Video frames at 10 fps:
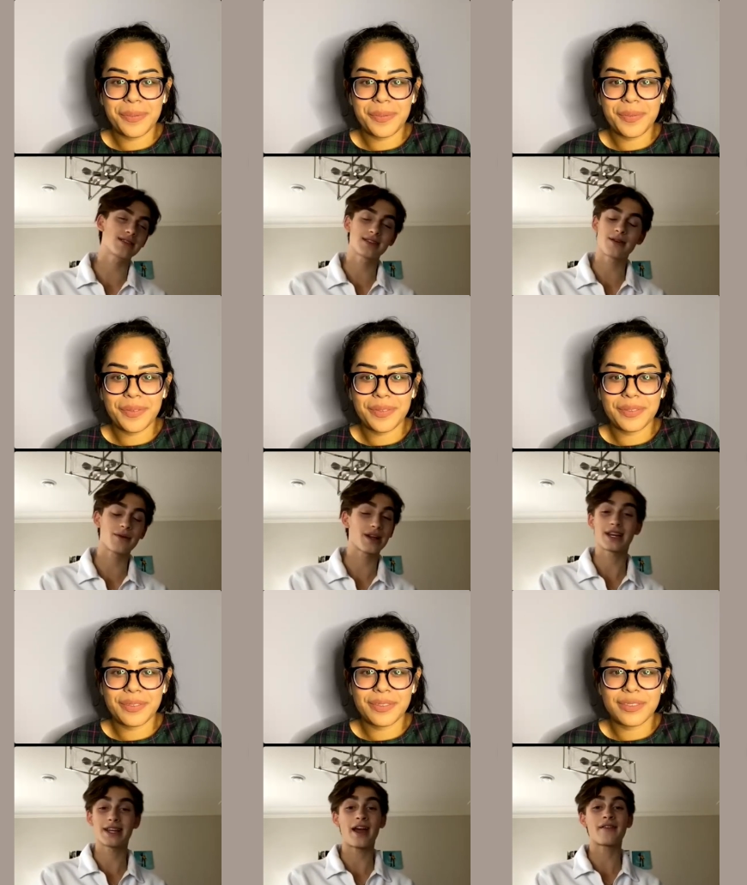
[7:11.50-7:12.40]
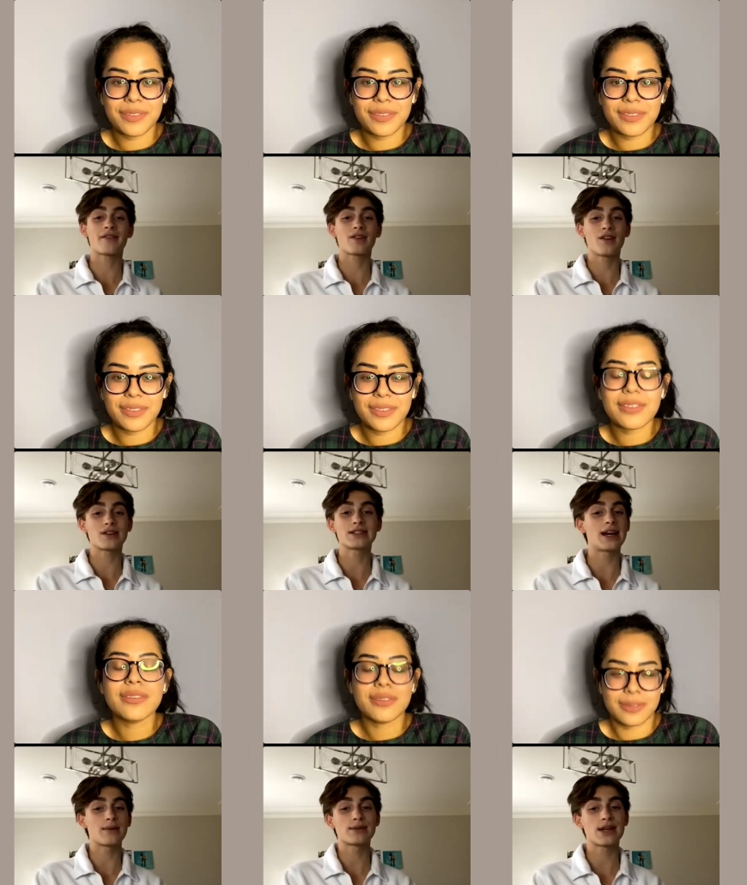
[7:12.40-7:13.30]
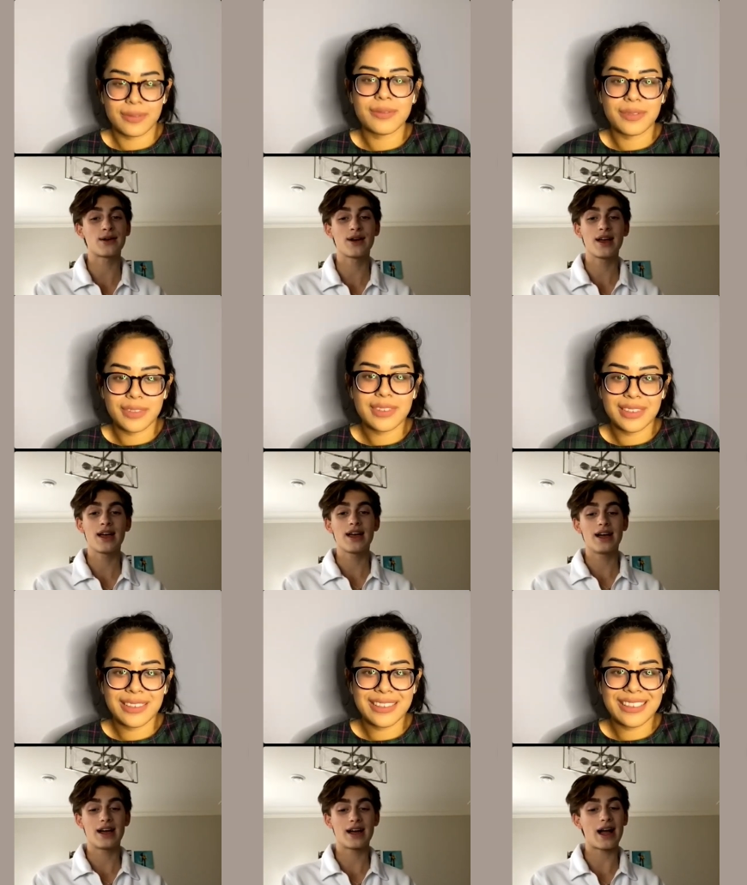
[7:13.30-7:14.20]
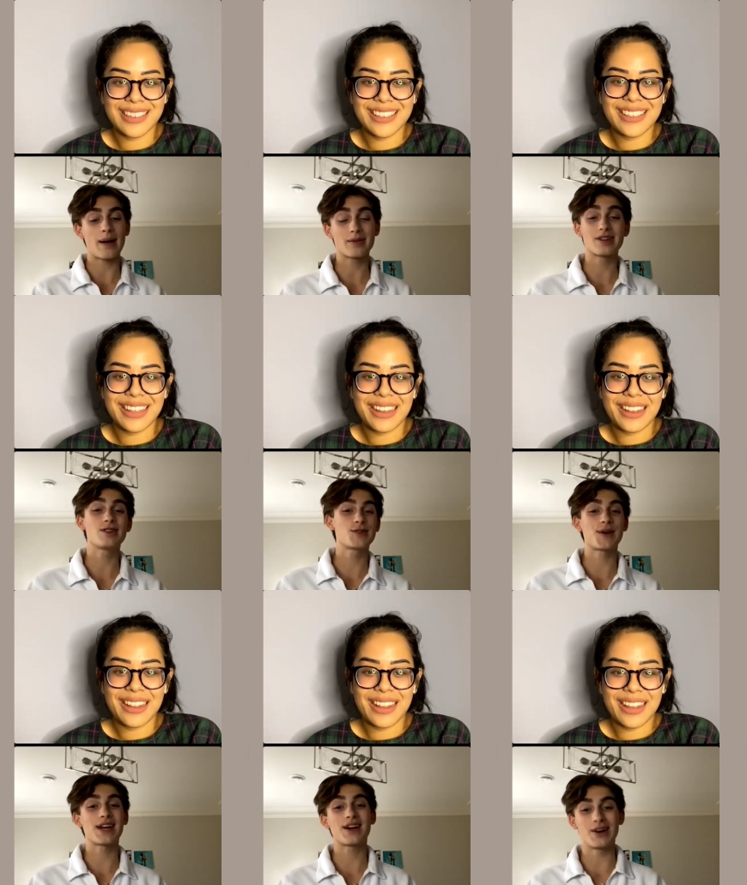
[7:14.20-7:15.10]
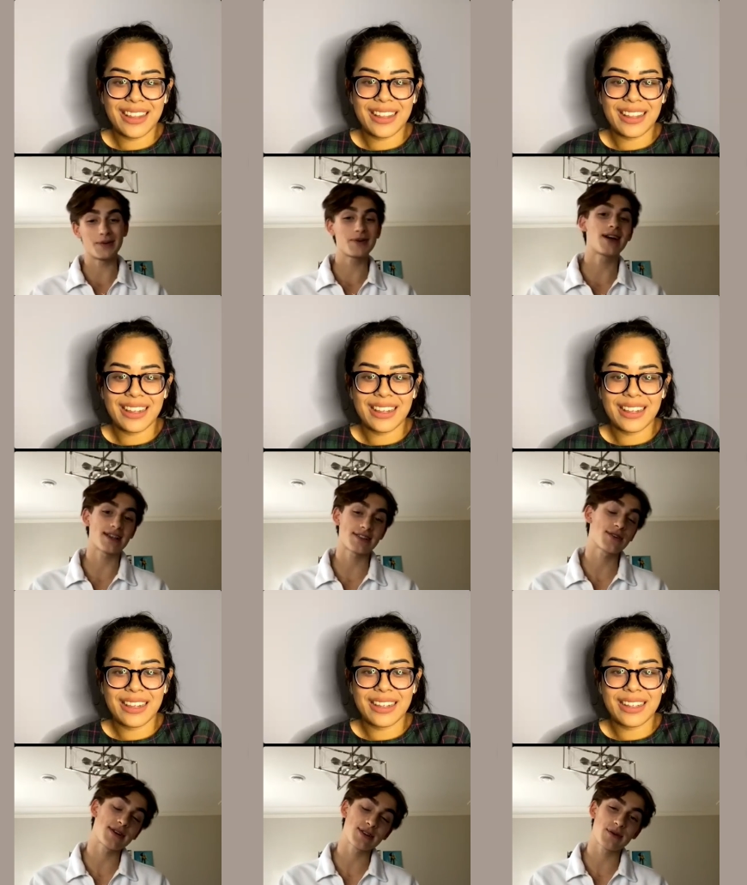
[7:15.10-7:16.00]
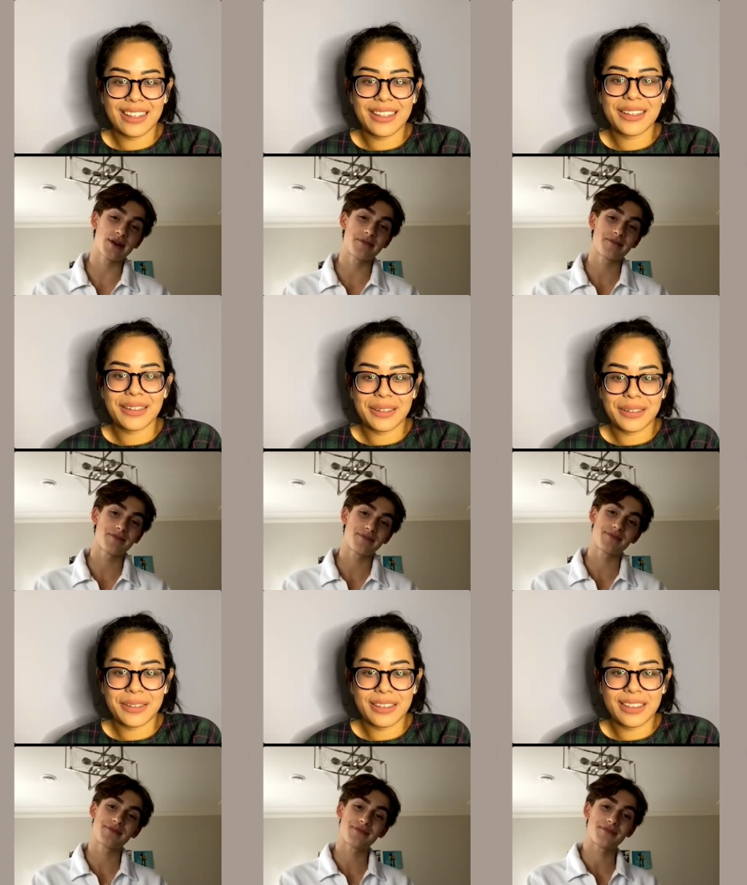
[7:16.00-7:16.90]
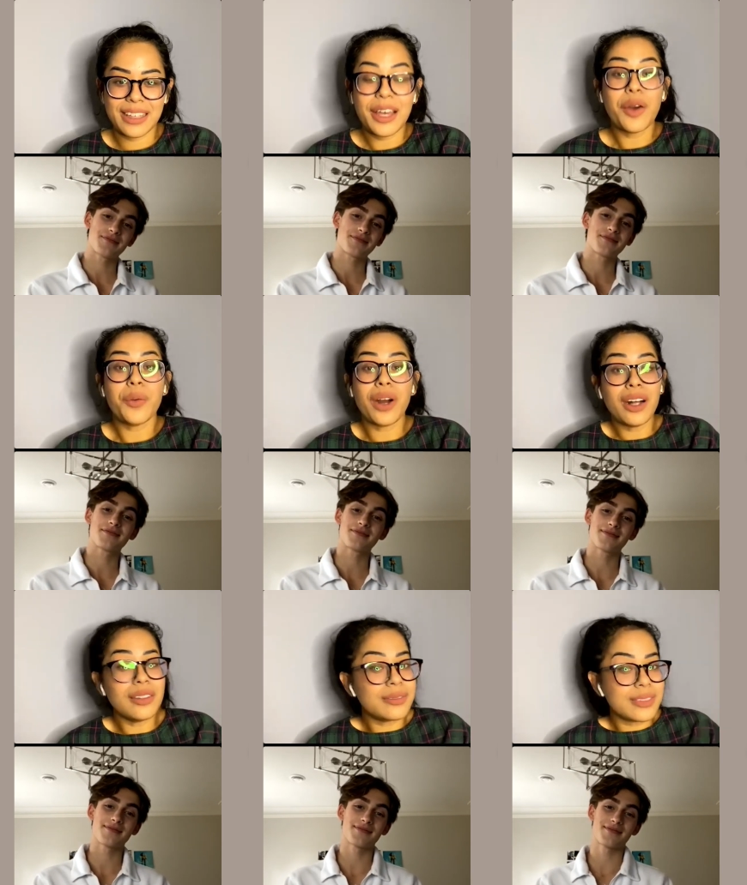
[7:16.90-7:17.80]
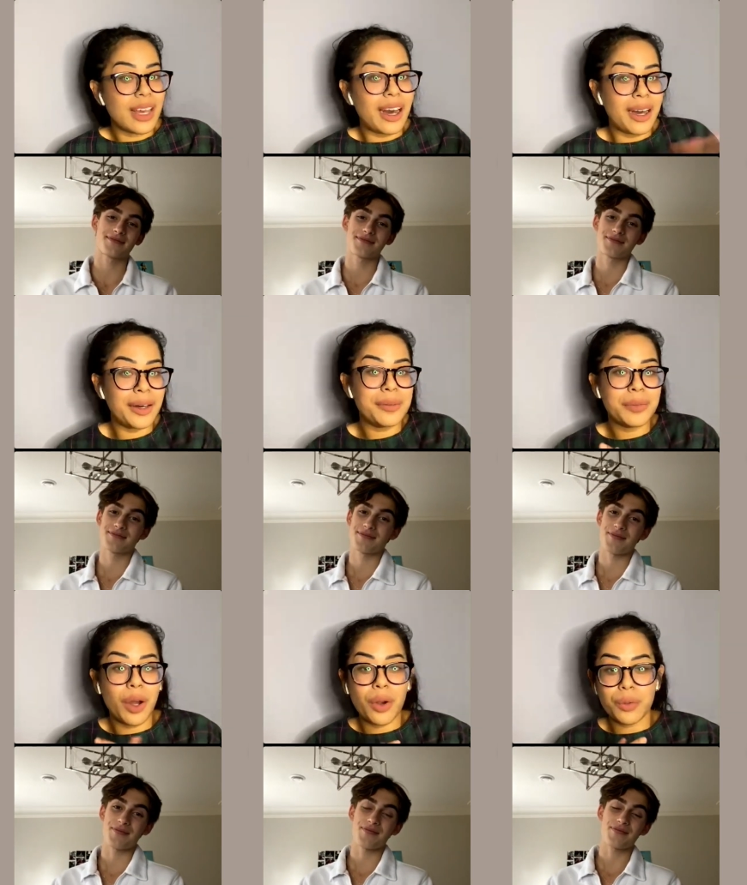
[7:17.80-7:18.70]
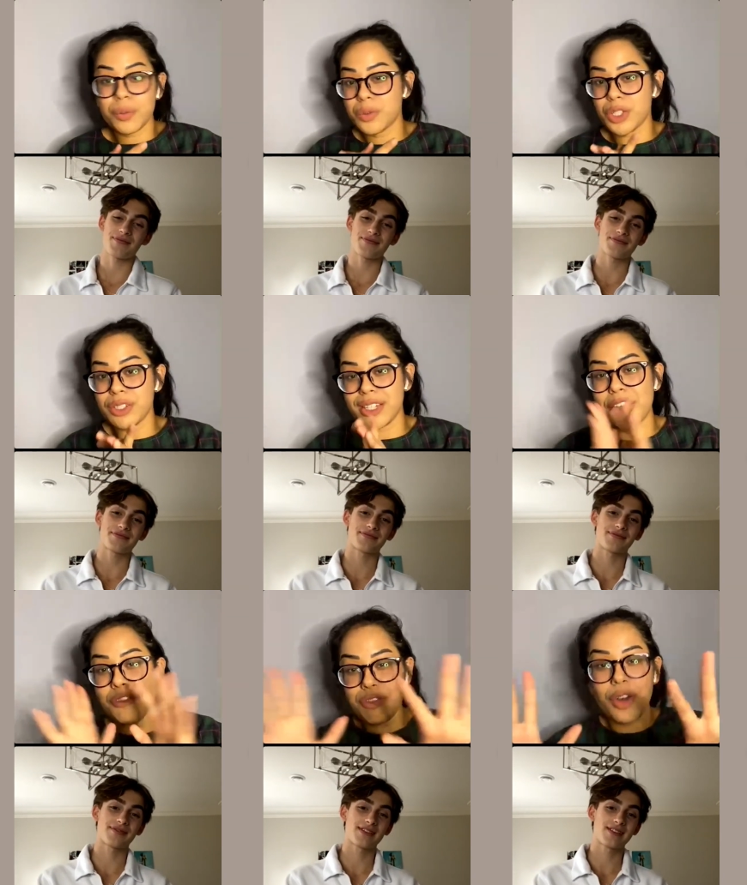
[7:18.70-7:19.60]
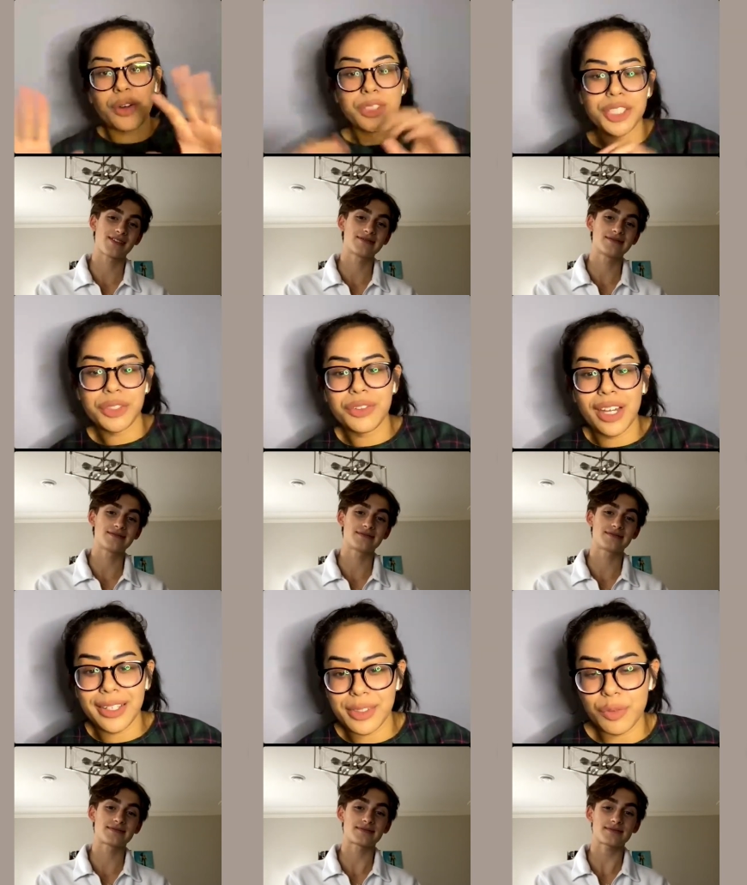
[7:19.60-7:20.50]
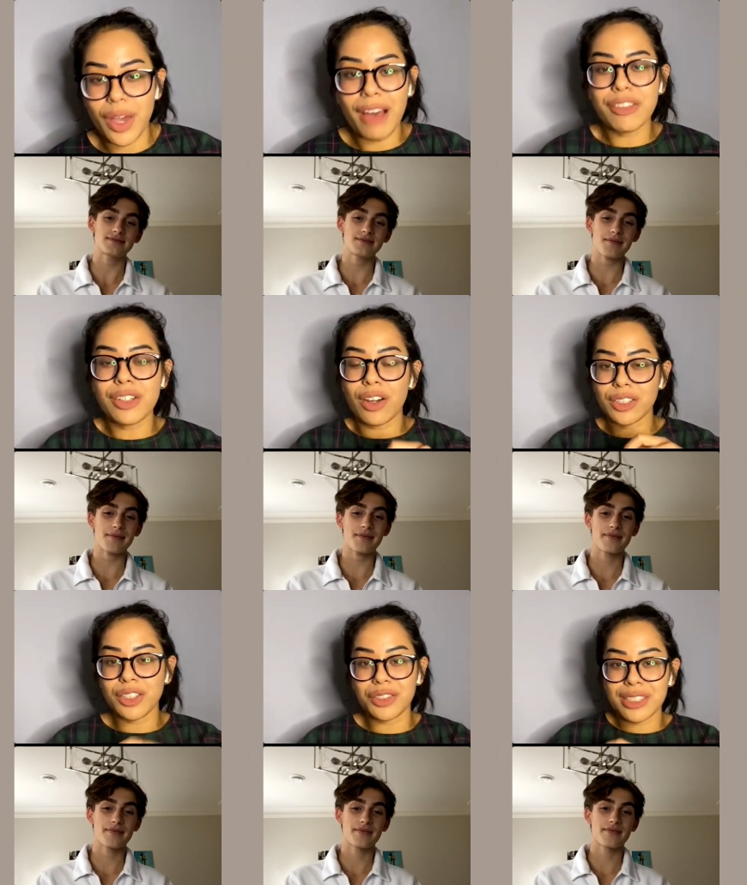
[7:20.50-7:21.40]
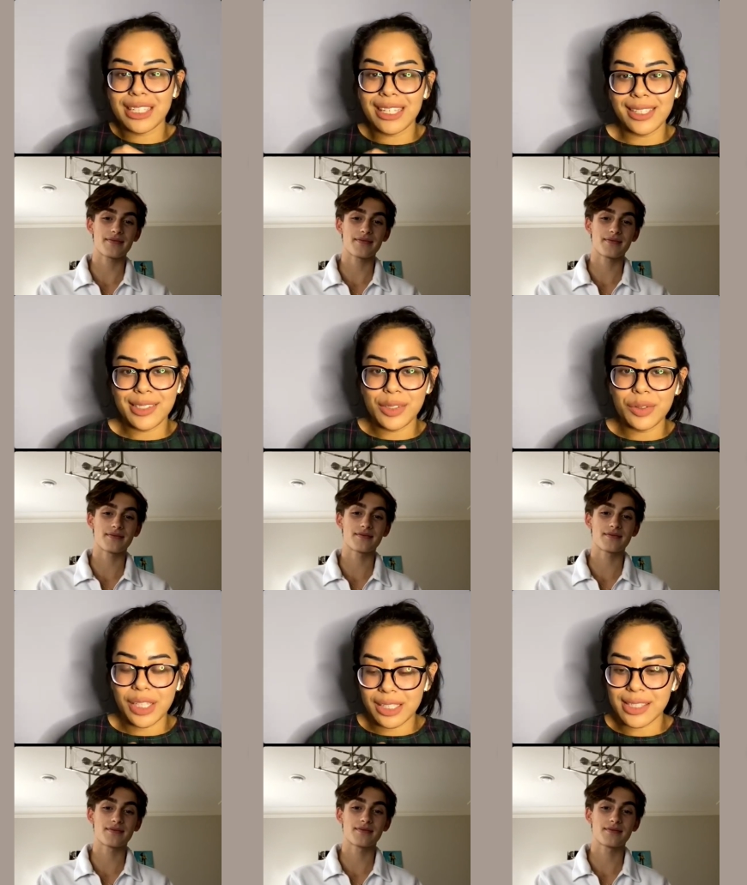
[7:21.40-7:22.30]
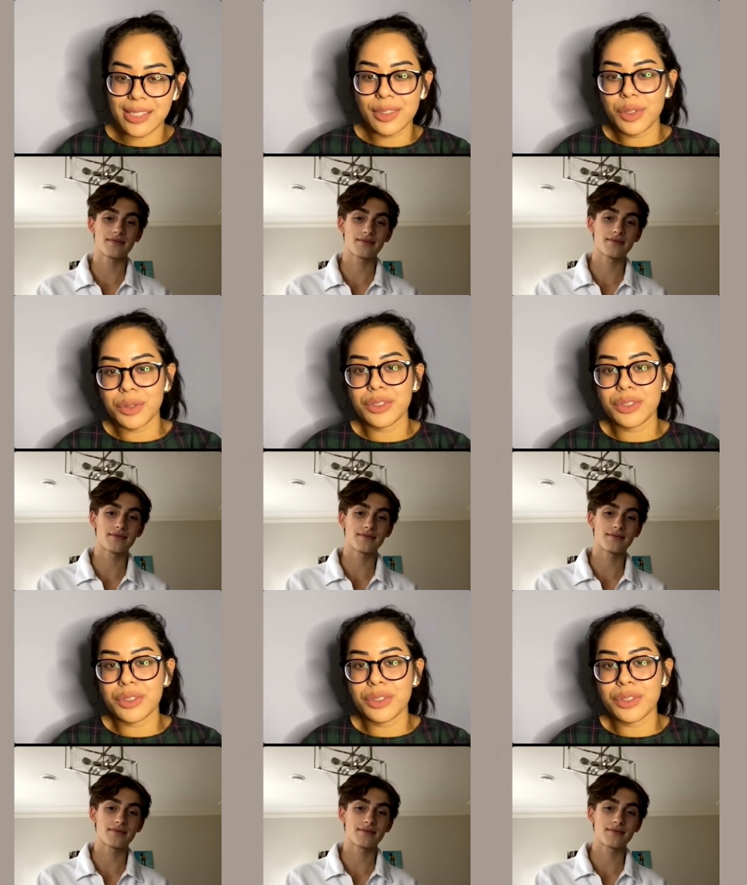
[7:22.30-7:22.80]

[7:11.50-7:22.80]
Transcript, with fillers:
Speaker 1: that we're going to get for a long time. So uh, I'm going to enjoy it. I hope you guys enjoy it as well.
Speaker 2: Well, um, just info to you guys if you haven't gotten your tickets, you can still go to the